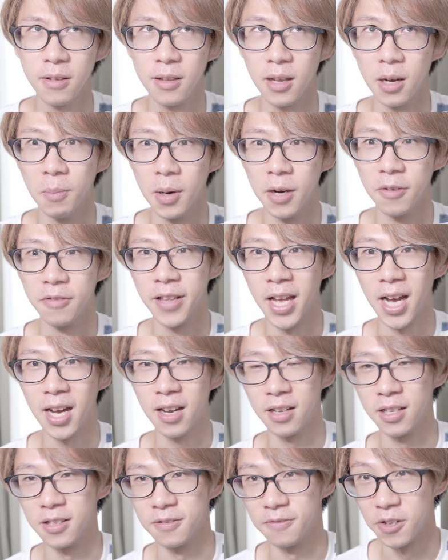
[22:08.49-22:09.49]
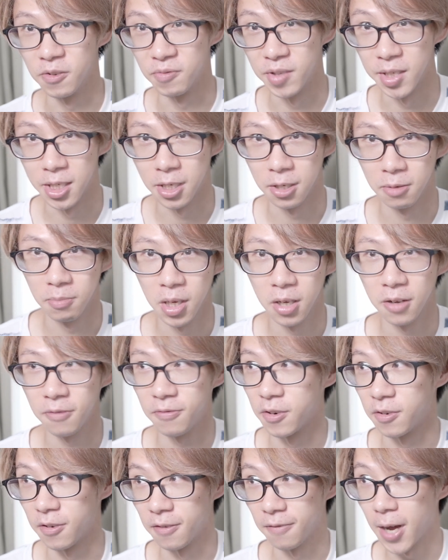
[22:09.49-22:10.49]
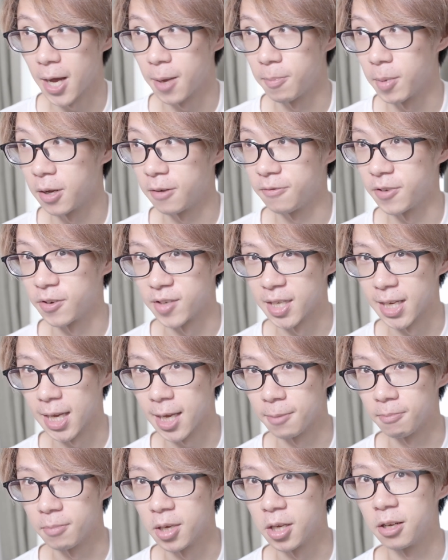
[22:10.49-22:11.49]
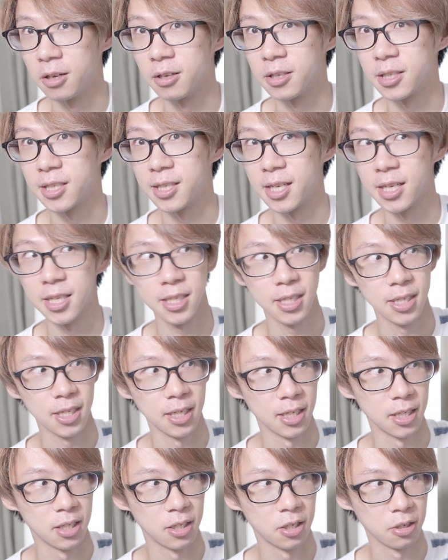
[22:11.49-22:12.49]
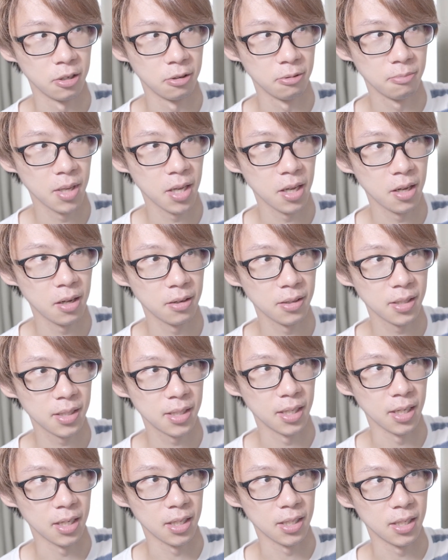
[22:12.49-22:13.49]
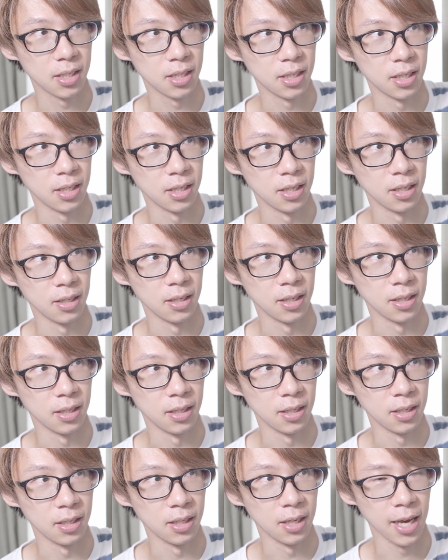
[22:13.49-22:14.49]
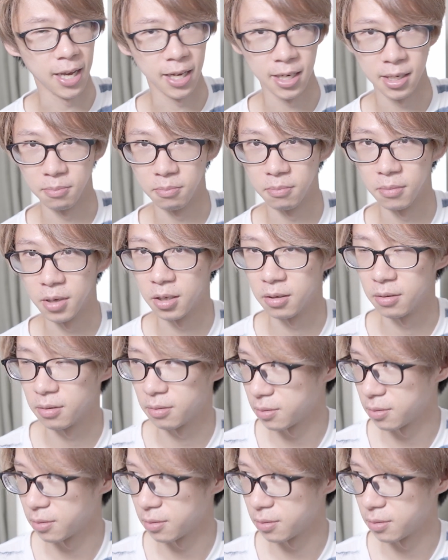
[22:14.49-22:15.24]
Above that is 52 mil, 55 mil, 58 mil, 62 mil, 68 mil.